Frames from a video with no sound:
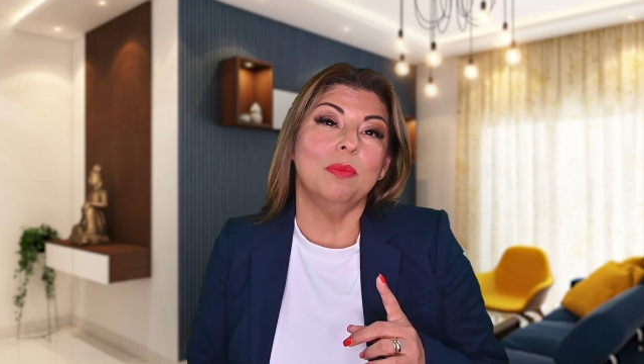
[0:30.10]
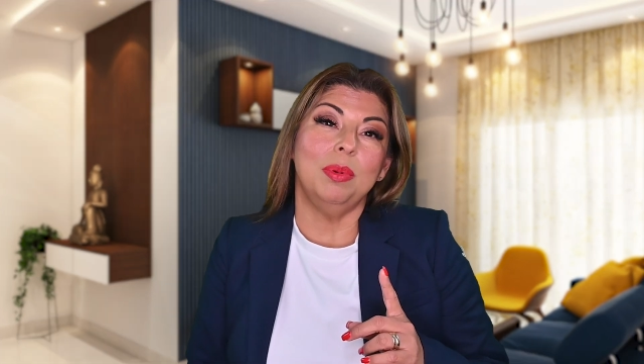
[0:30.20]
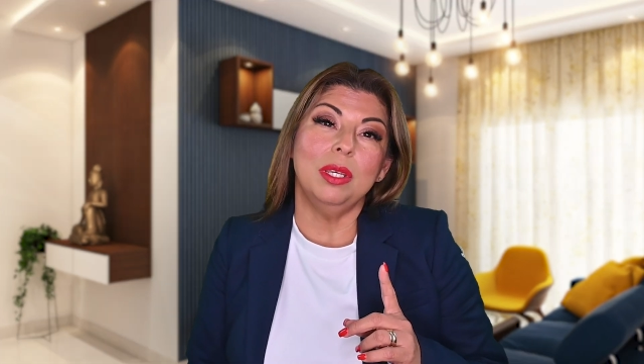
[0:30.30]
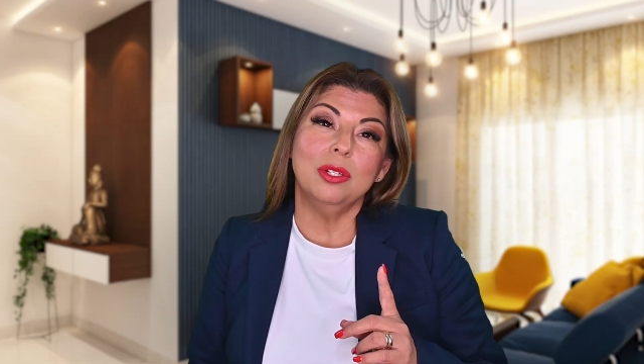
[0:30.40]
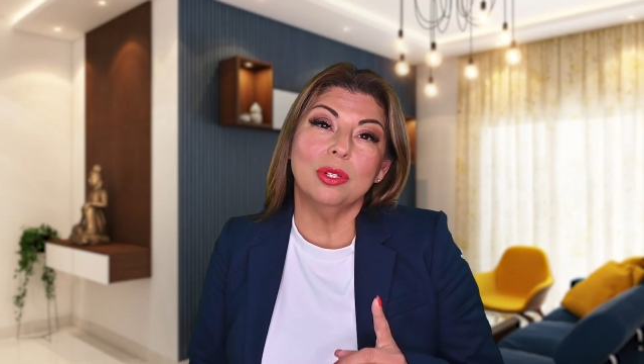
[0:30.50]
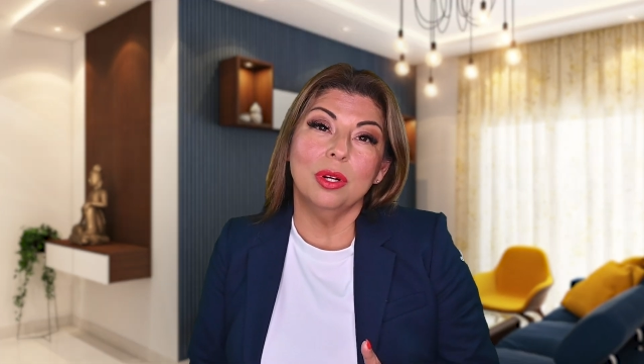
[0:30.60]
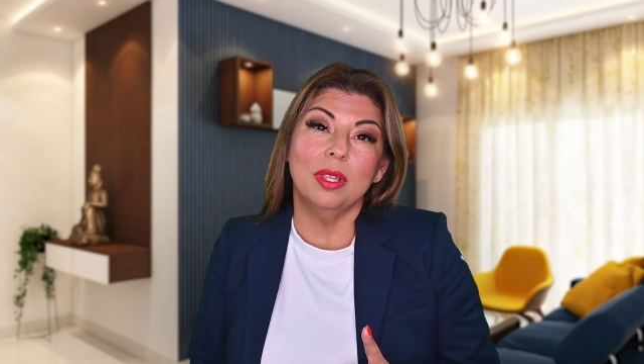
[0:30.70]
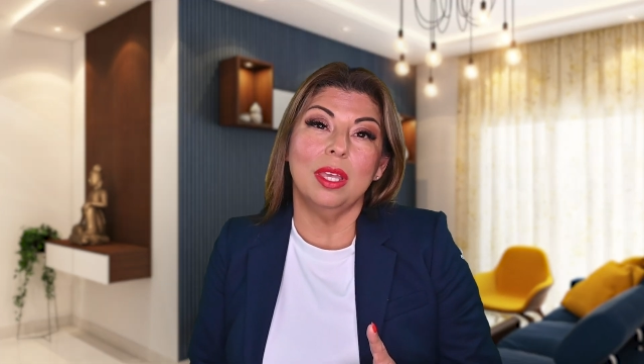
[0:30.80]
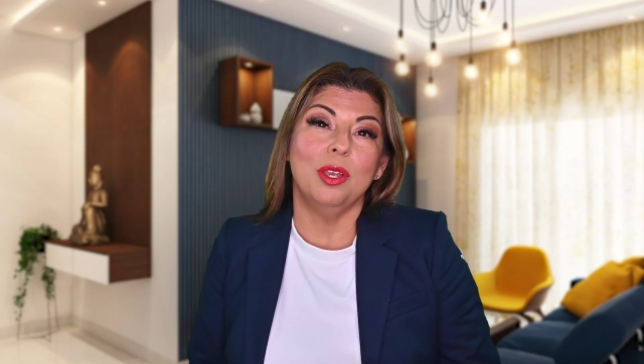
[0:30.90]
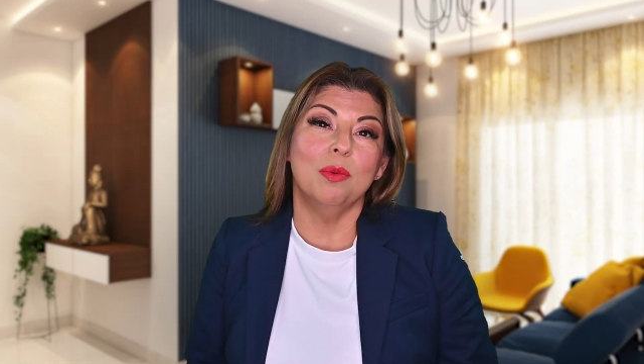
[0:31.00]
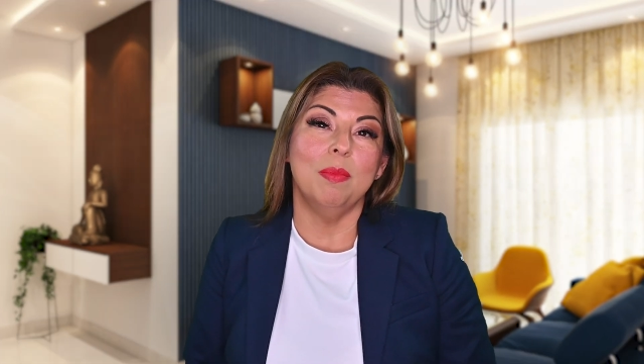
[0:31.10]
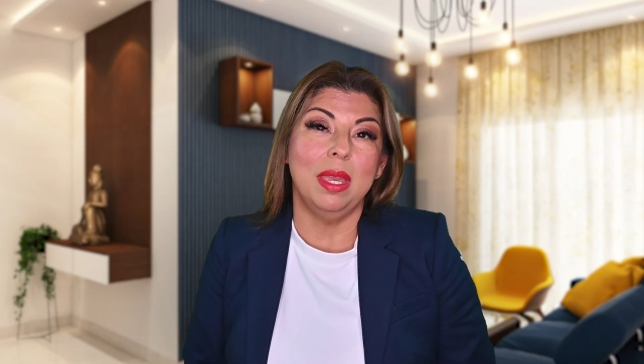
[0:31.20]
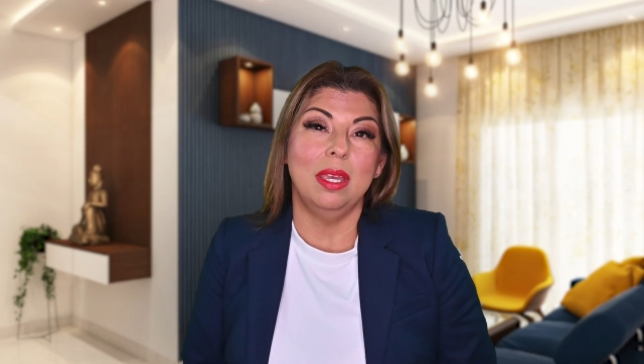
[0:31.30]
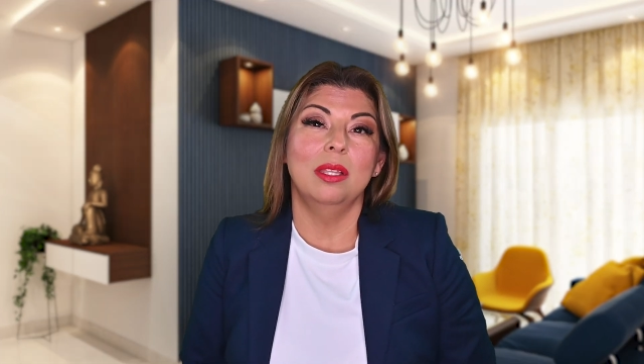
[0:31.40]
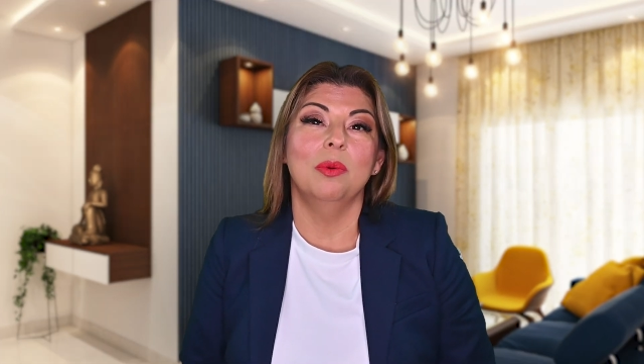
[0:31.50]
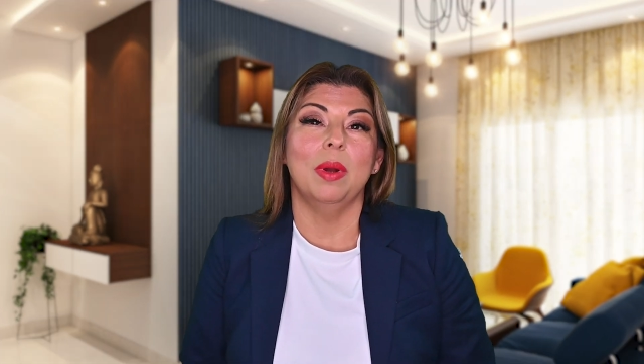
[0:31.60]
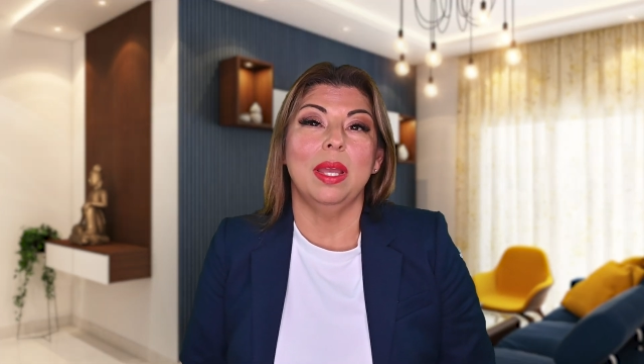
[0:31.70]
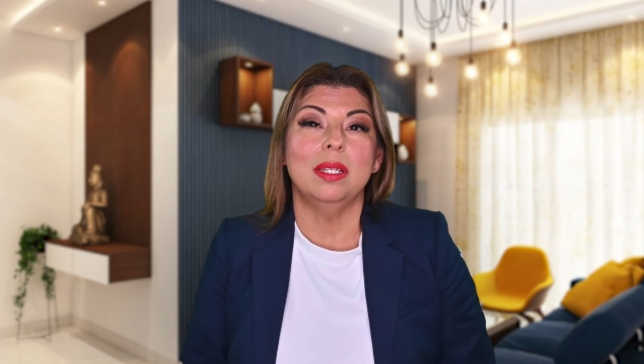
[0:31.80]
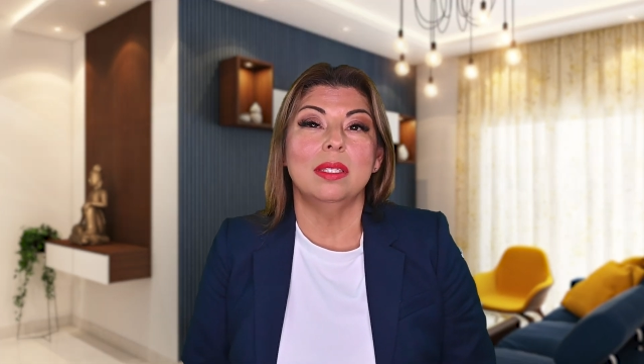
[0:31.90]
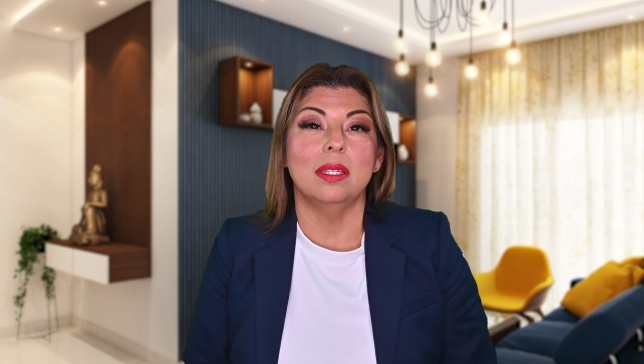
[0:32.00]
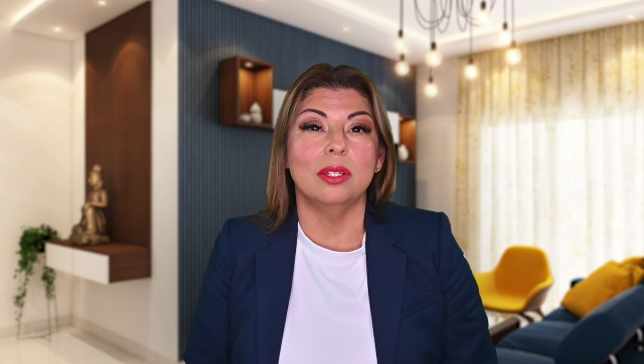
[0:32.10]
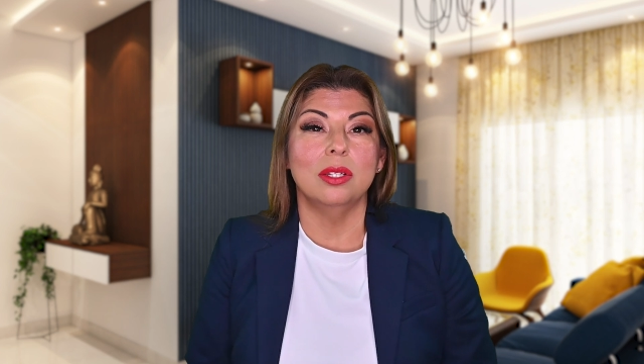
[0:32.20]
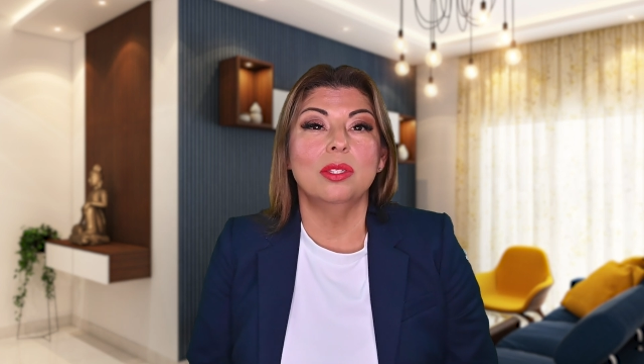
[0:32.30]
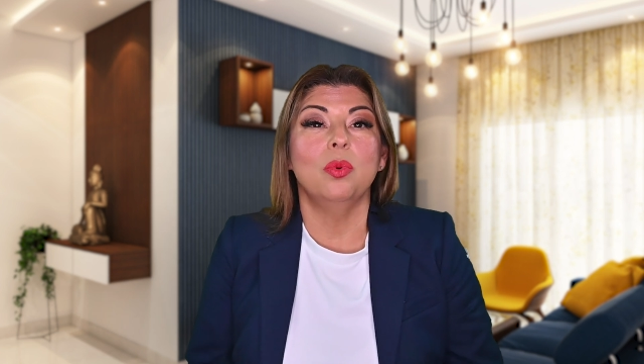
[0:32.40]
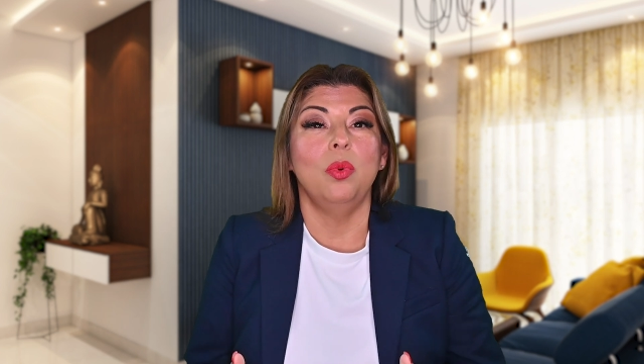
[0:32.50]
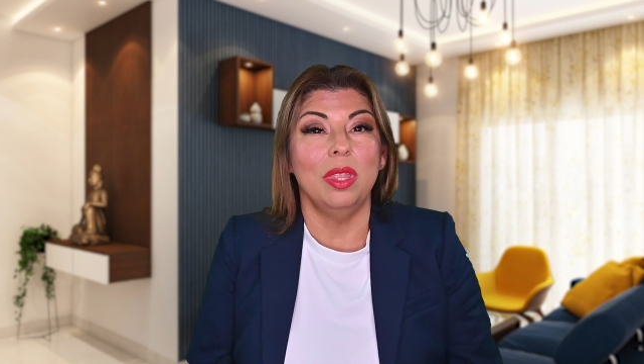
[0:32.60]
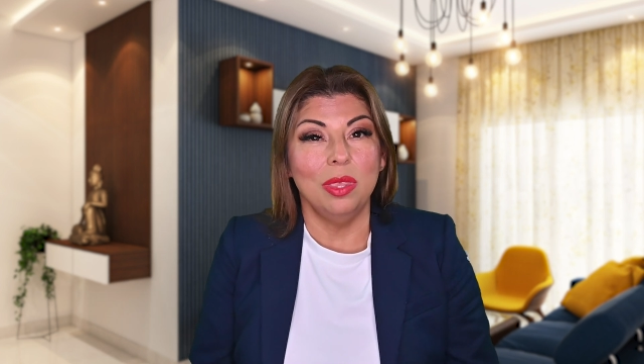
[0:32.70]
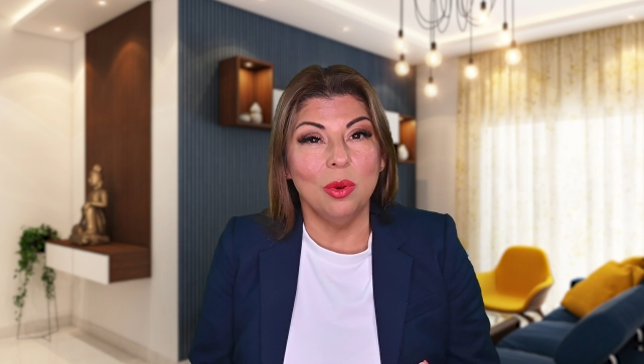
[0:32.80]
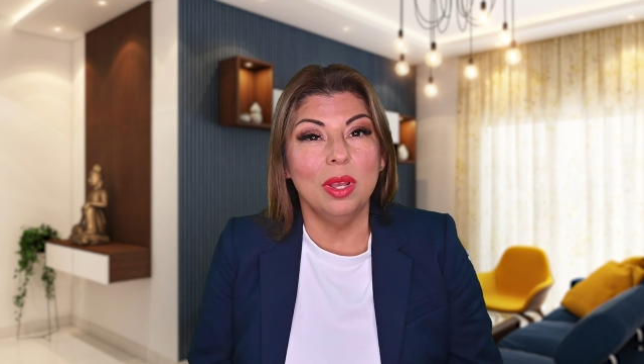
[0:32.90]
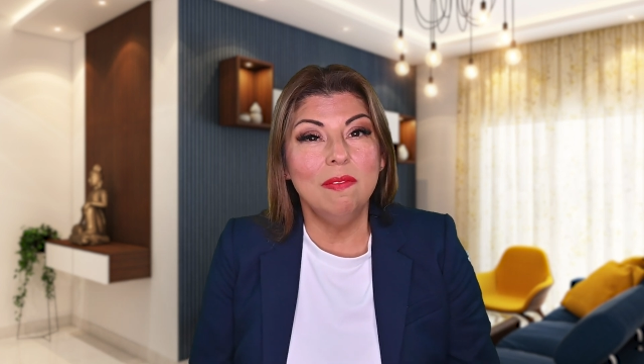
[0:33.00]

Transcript: to be sure that you're making the right decisions with your